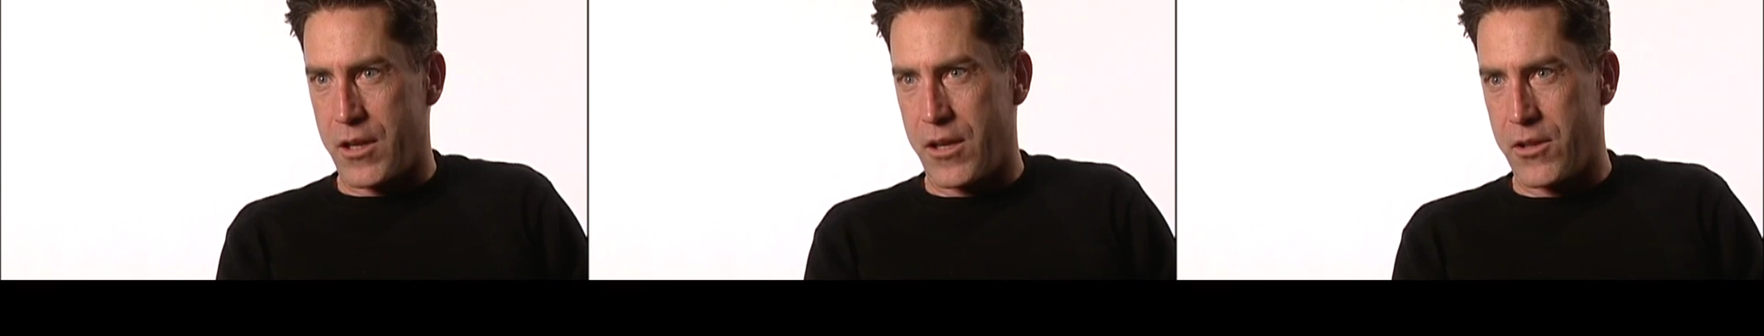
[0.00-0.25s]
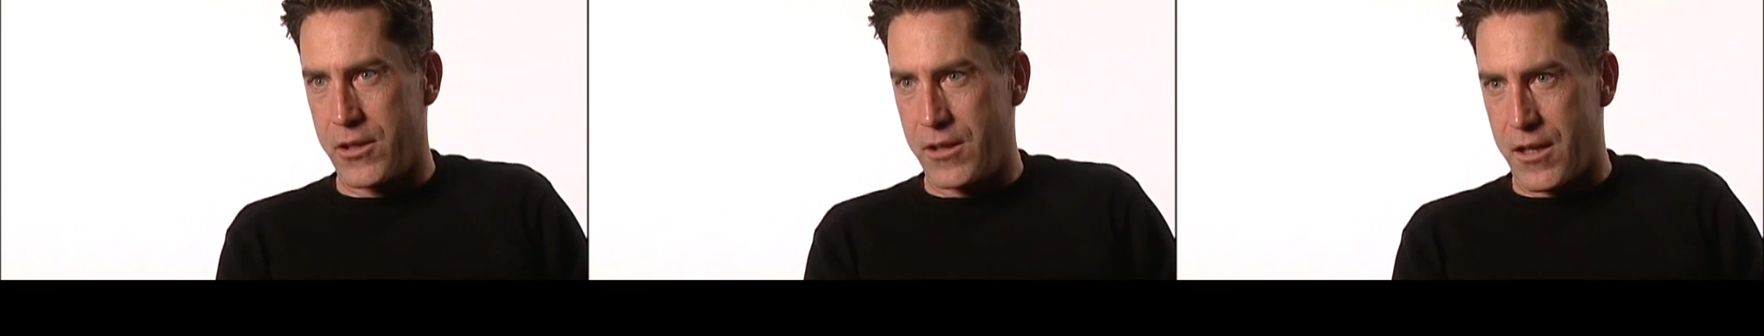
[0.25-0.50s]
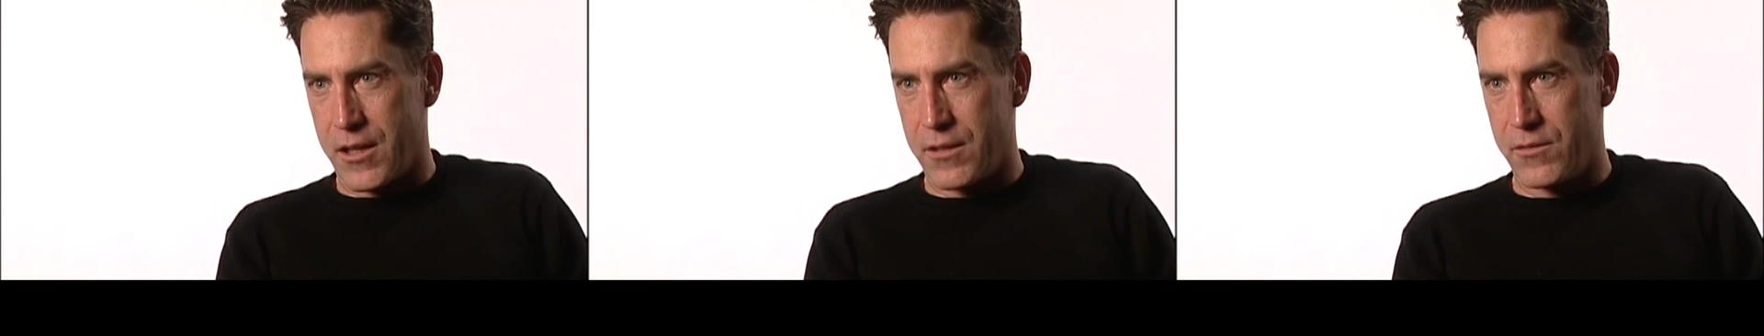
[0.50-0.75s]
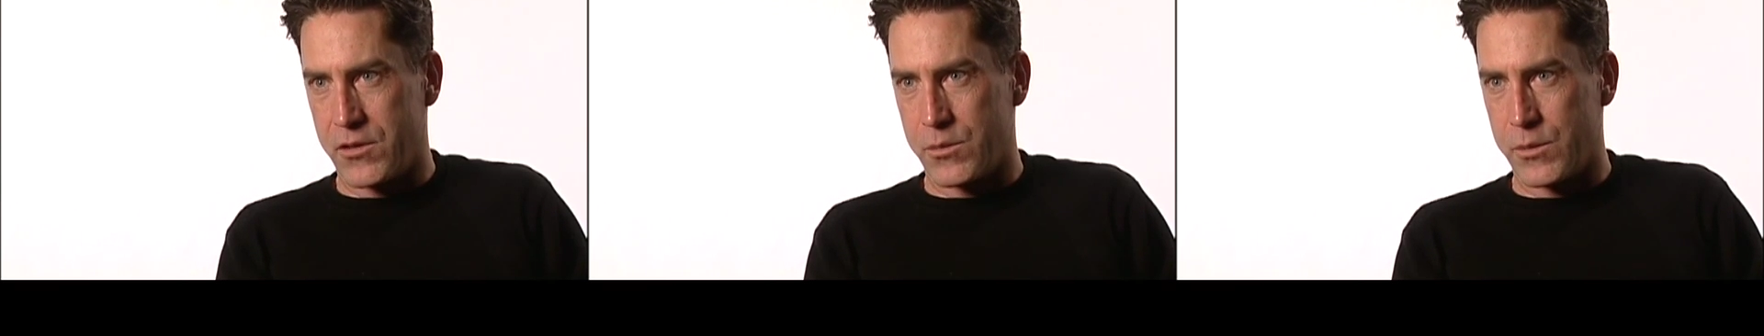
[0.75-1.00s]
healthy
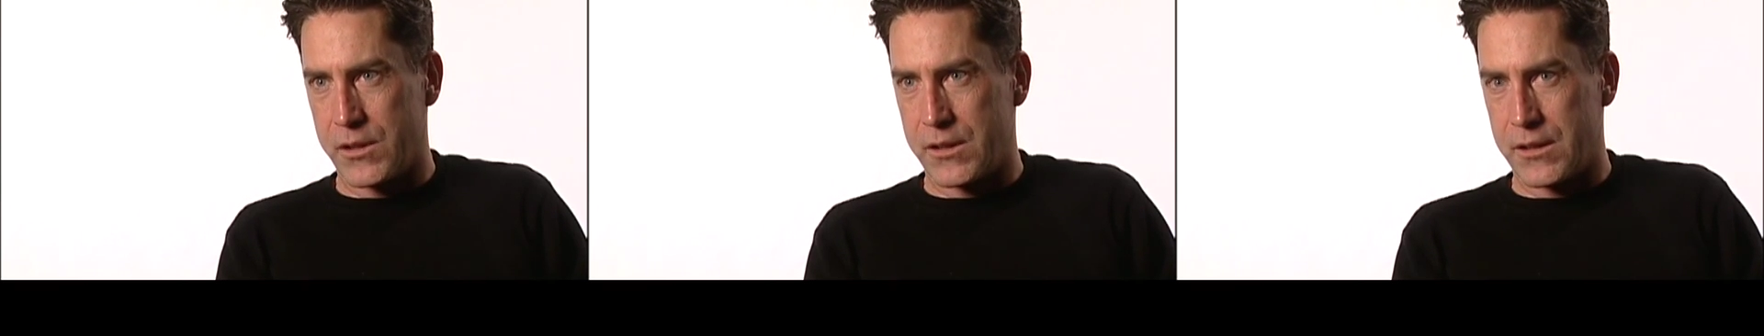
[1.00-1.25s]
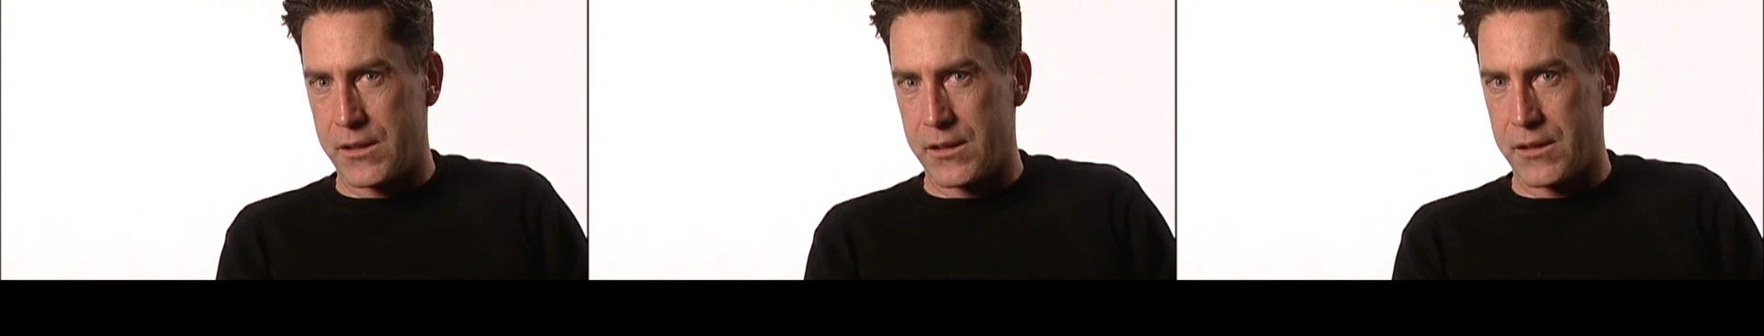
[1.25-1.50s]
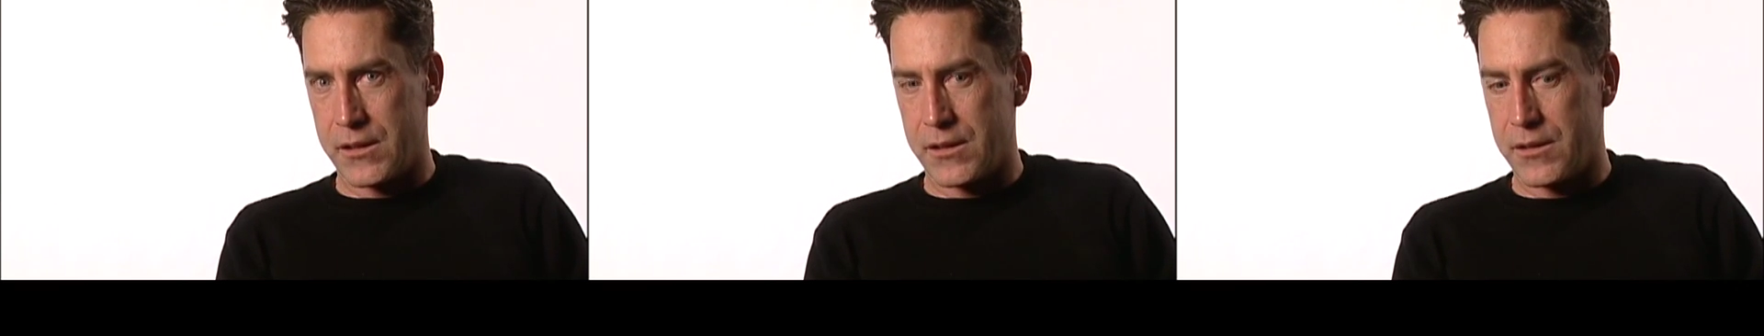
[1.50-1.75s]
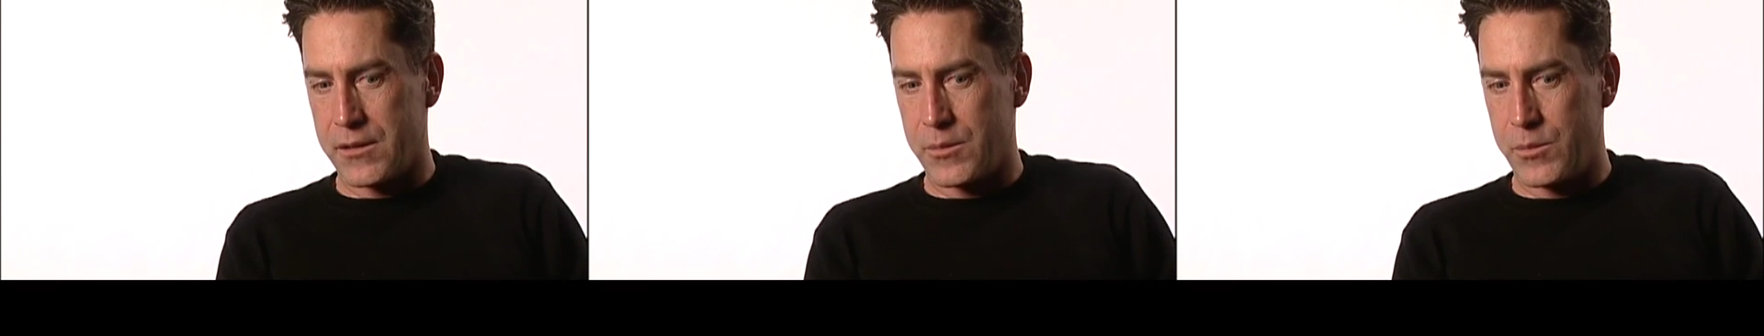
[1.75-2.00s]
lives with
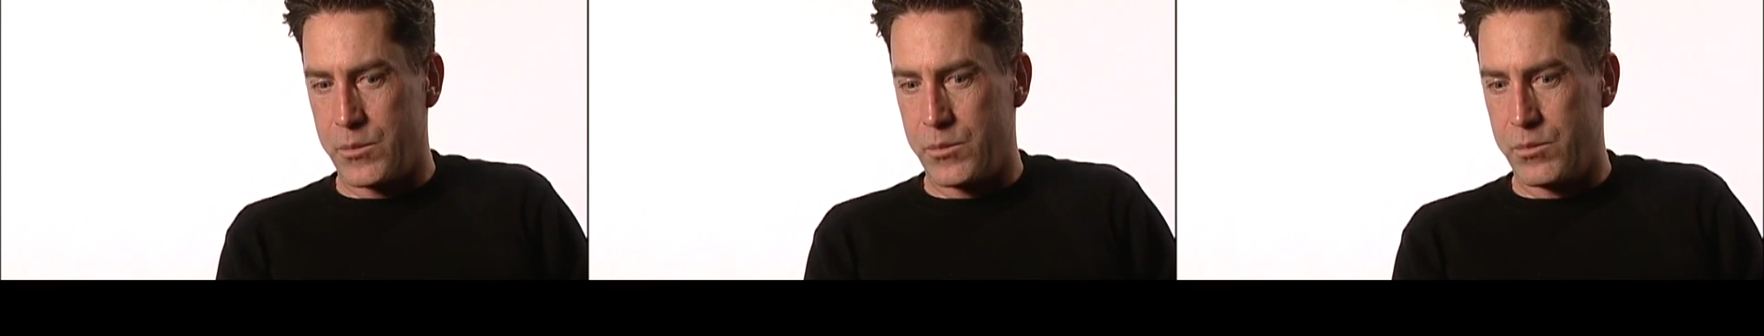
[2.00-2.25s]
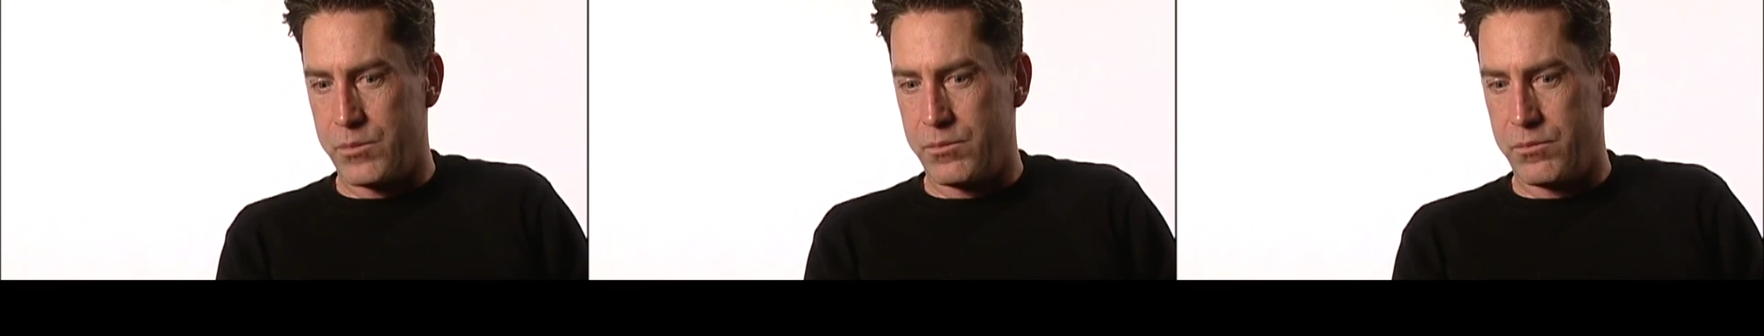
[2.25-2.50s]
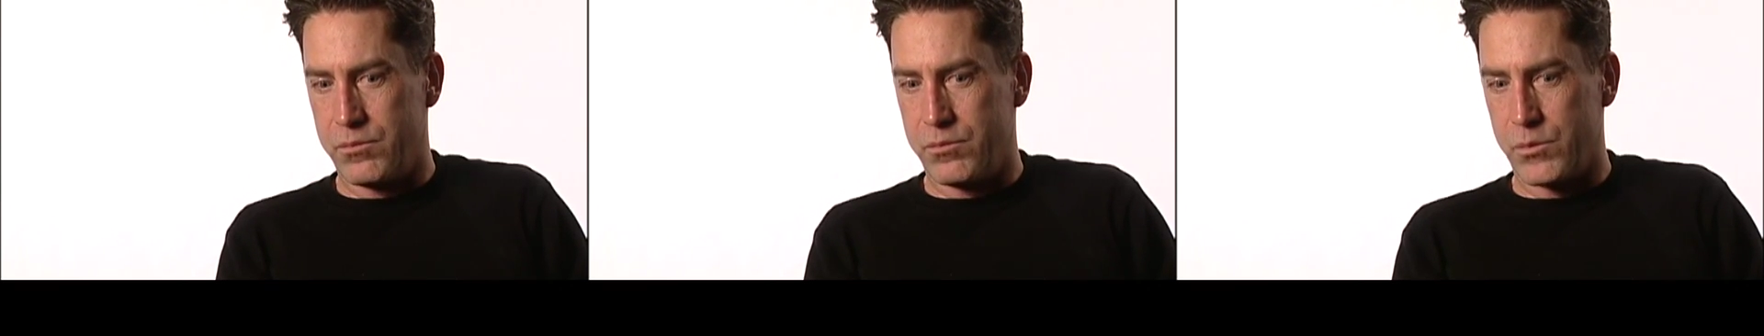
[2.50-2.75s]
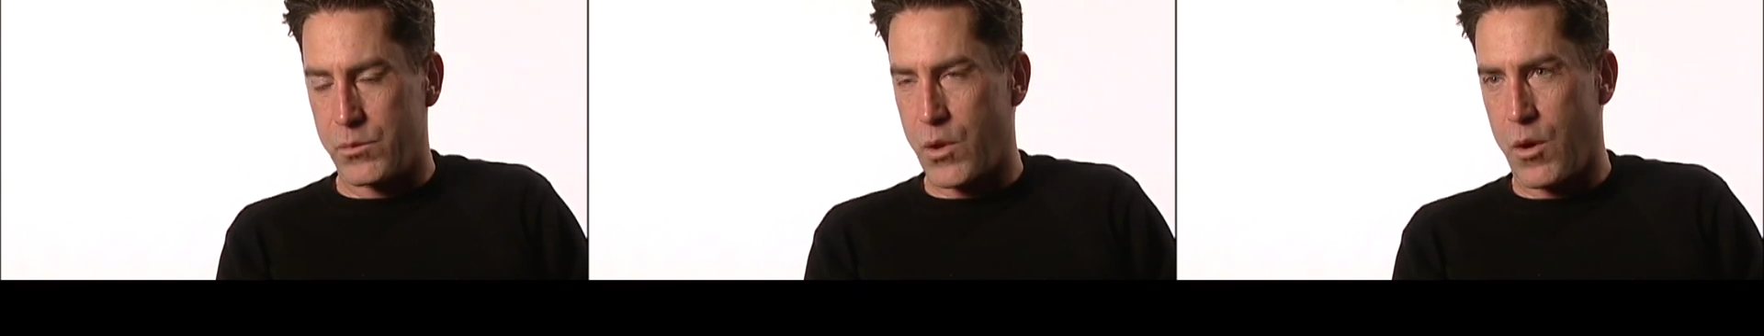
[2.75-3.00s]

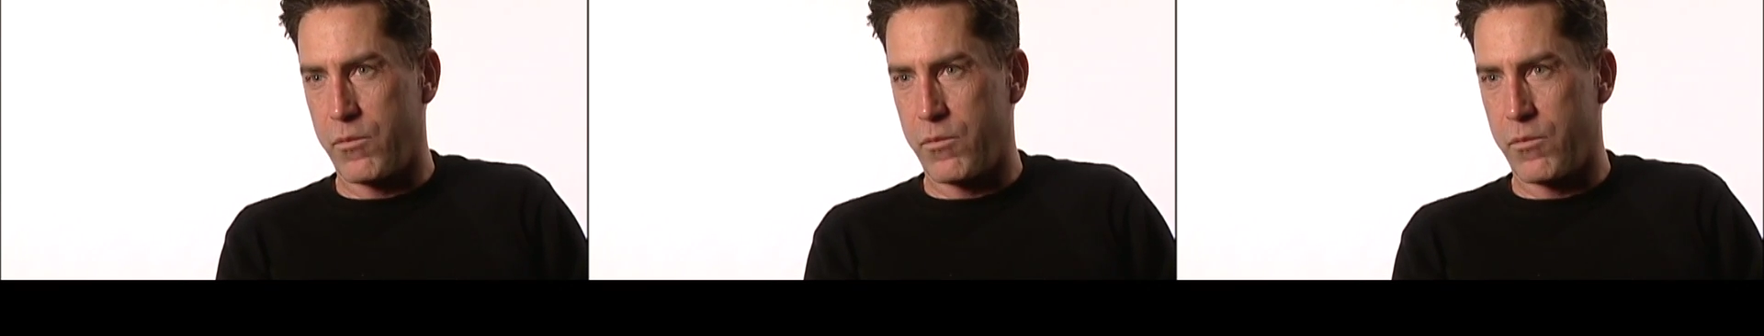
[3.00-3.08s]
uh,